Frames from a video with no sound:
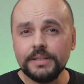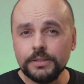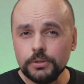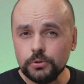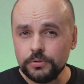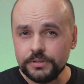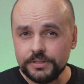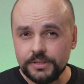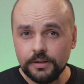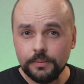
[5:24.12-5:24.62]

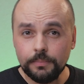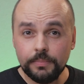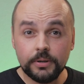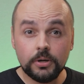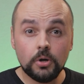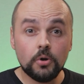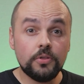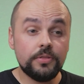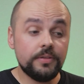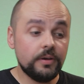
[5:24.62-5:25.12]
interesting
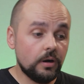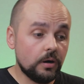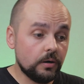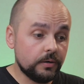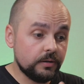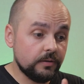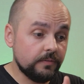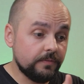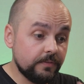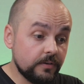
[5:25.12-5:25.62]
because the
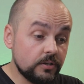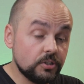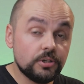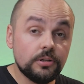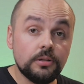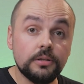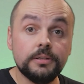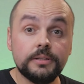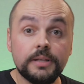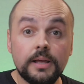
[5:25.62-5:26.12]

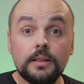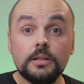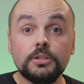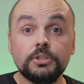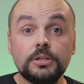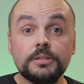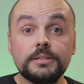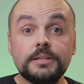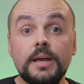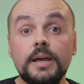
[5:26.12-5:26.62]
artificial
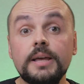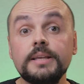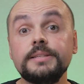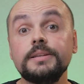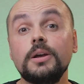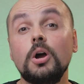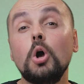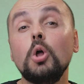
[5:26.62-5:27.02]
intelligence has